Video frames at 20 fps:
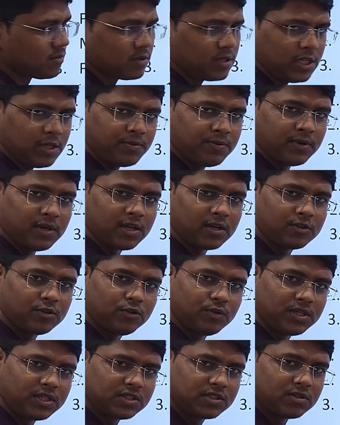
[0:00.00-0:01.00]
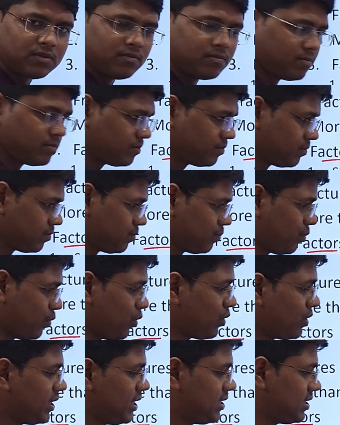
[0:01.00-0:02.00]
if you are doing some
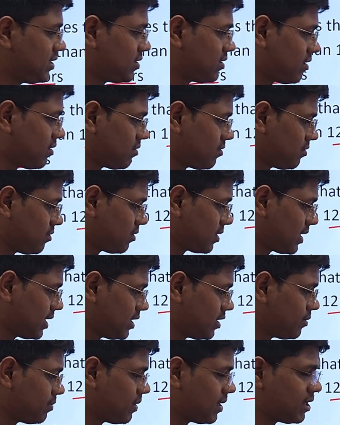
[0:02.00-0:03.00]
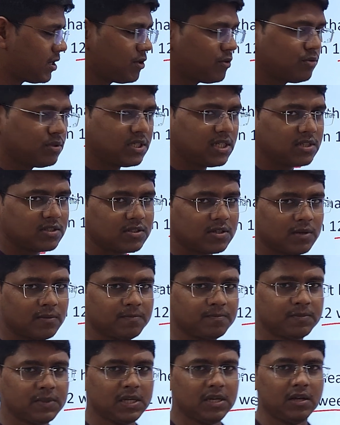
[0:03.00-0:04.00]
poor decision, okay, if you are using
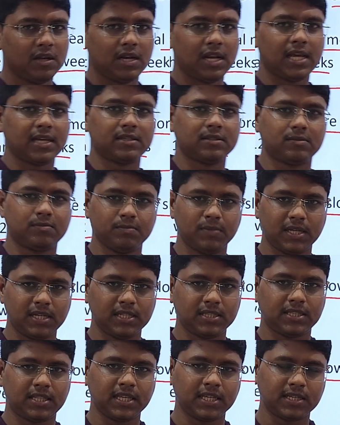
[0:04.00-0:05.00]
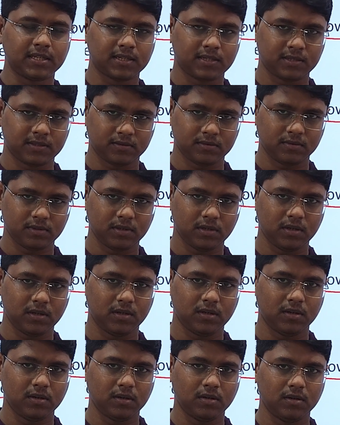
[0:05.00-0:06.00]
some like very thick
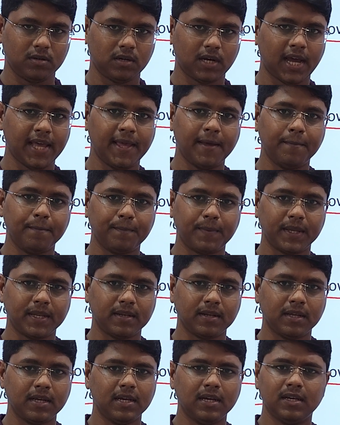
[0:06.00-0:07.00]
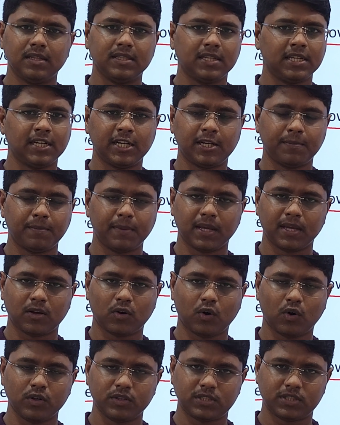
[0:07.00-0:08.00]
IM pin, then it may
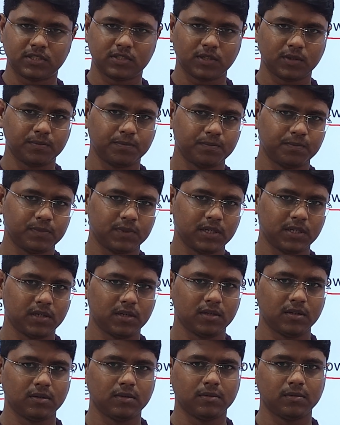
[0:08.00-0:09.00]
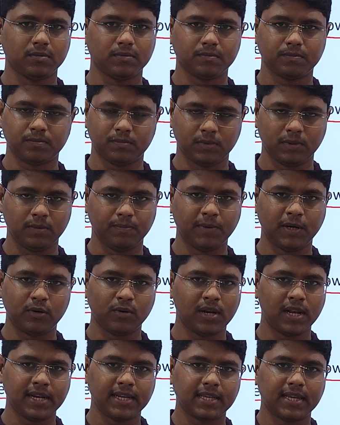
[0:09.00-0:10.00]
cause some
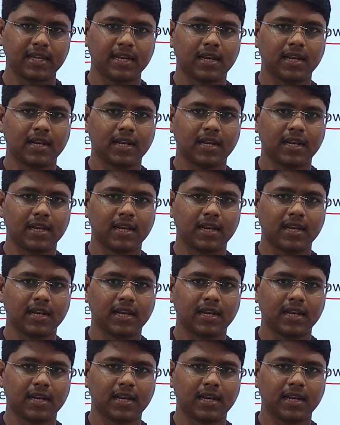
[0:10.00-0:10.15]
medullary